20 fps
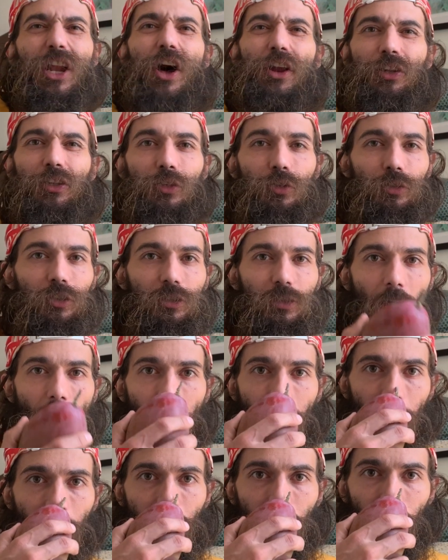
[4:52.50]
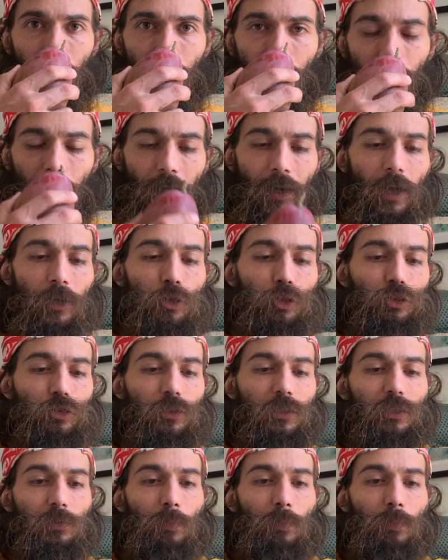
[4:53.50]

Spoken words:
not a good sign. And I usually